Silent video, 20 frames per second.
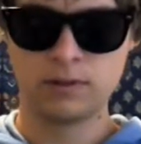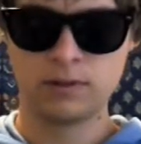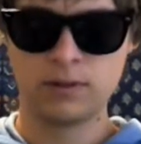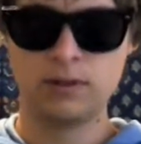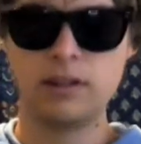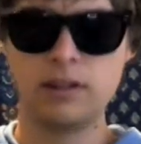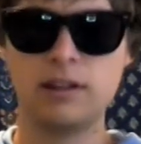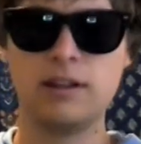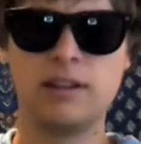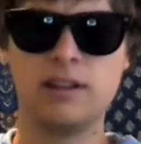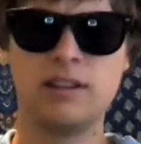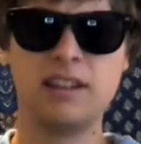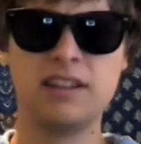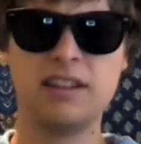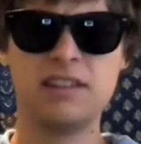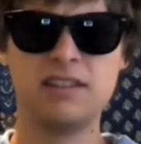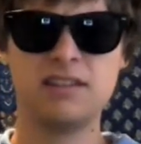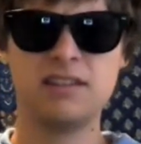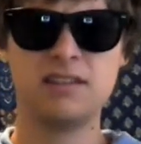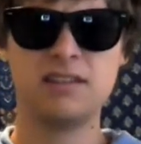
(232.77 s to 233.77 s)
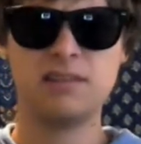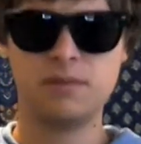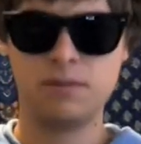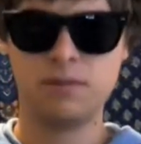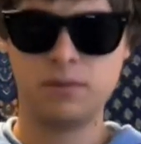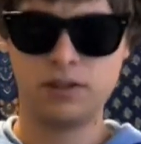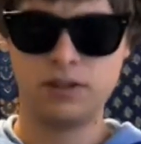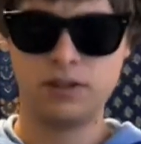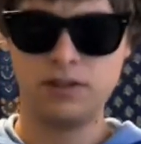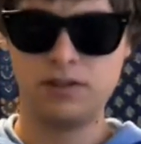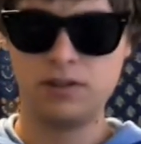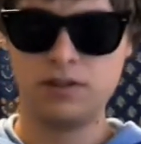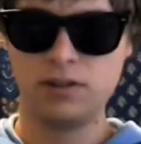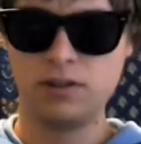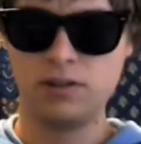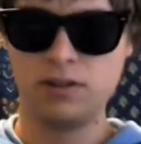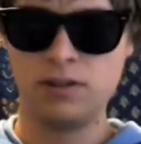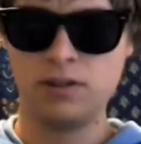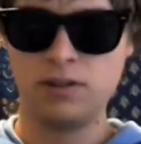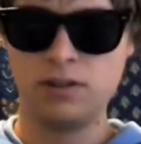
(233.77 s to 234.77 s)
yeah, that's pretty easy.
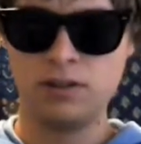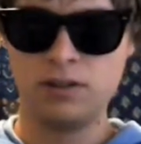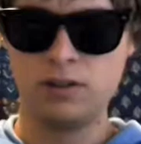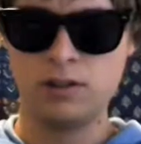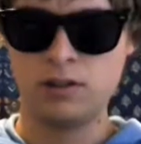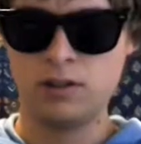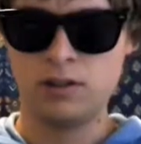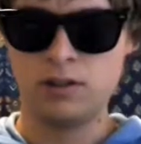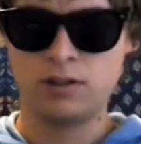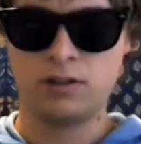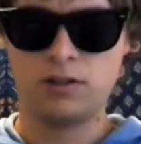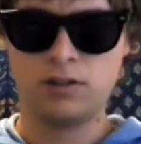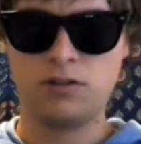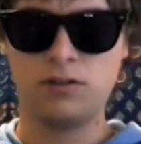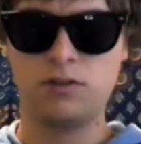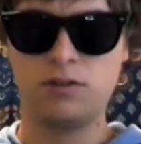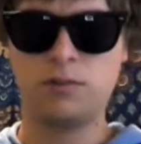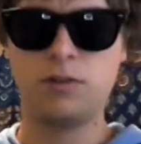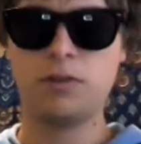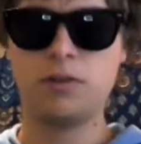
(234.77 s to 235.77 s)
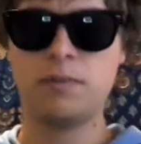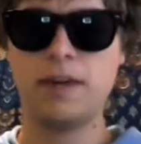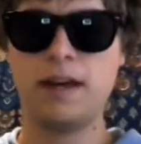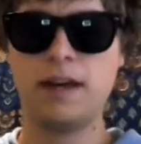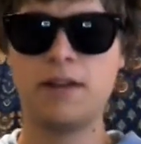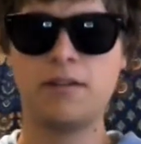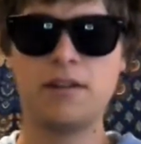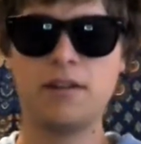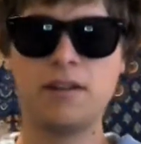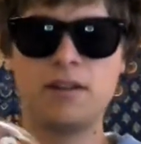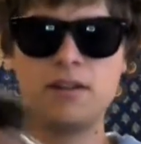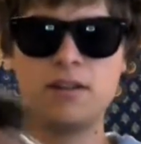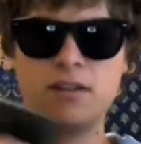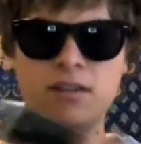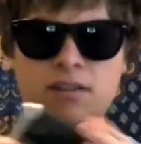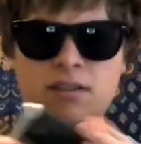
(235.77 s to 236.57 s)
So to put the battery in,